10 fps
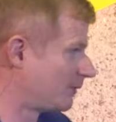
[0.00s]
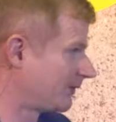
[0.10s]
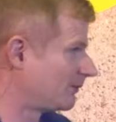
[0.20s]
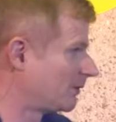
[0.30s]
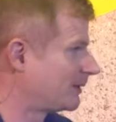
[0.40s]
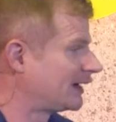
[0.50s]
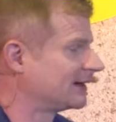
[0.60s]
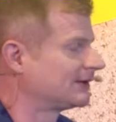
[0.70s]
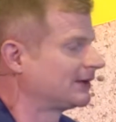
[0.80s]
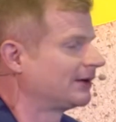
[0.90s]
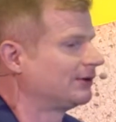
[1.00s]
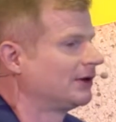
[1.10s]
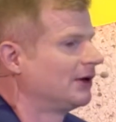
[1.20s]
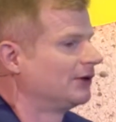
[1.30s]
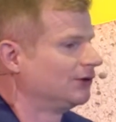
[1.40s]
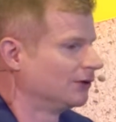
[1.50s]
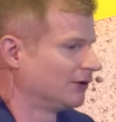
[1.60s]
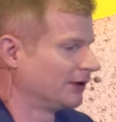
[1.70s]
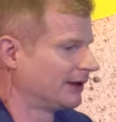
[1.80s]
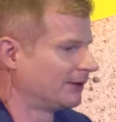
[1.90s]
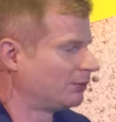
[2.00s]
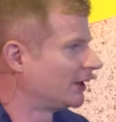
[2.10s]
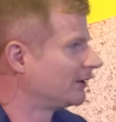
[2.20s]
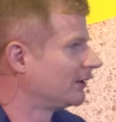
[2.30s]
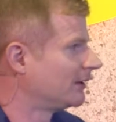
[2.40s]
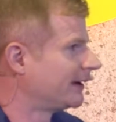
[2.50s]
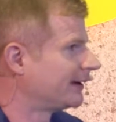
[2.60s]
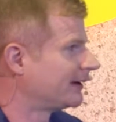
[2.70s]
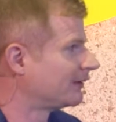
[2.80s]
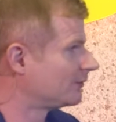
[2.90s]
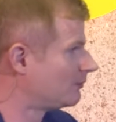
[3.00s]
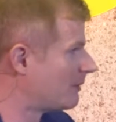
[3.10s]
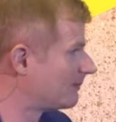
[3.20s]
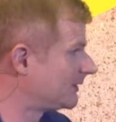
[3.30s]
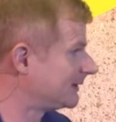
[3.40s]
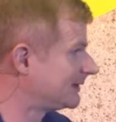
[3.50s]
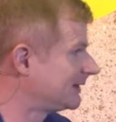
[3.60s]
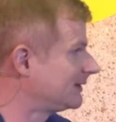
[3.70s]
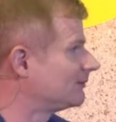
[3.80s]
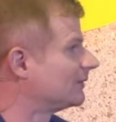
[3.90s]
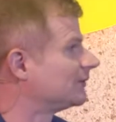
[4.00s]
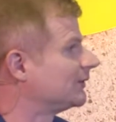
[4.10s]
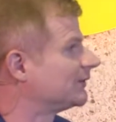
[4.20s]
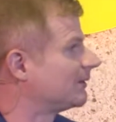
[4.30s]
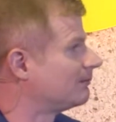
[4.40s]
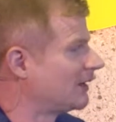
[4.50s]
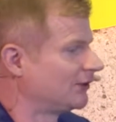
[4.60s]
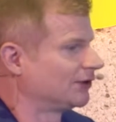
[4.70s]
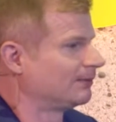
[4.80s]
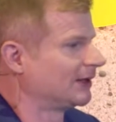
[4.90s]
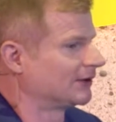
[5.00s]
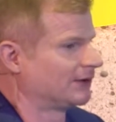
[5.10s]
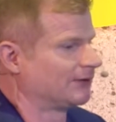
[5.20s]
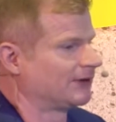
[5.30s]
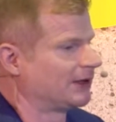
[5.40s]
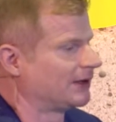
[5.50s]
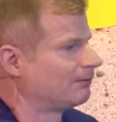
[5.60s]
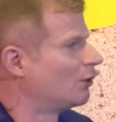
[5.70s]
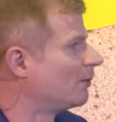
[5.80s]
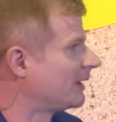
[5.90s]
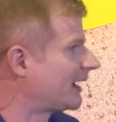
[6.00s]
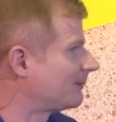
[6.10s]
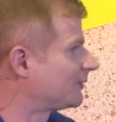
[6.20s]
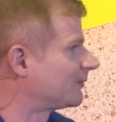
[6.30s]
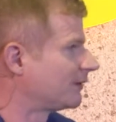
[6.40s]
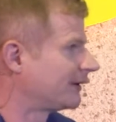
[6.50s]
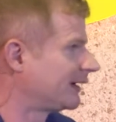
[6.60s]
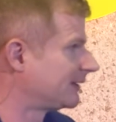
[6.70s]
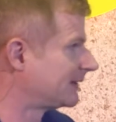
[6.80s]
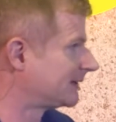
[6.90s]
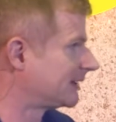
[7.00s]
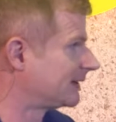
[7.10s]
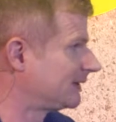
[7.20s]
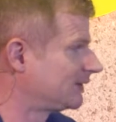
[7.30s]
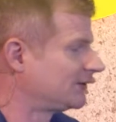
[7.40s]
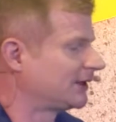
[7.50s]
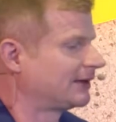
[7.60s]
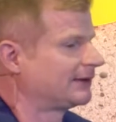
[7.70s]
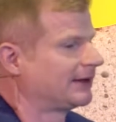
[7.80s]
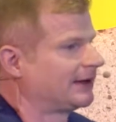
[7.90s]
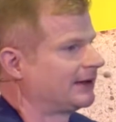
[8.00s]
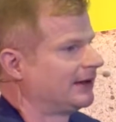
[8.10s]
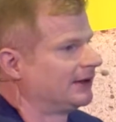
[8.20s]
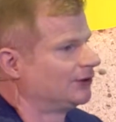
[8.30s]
with the robotics, you bought MTT, which is a major maker of mobile apps for airlines like EasyJet.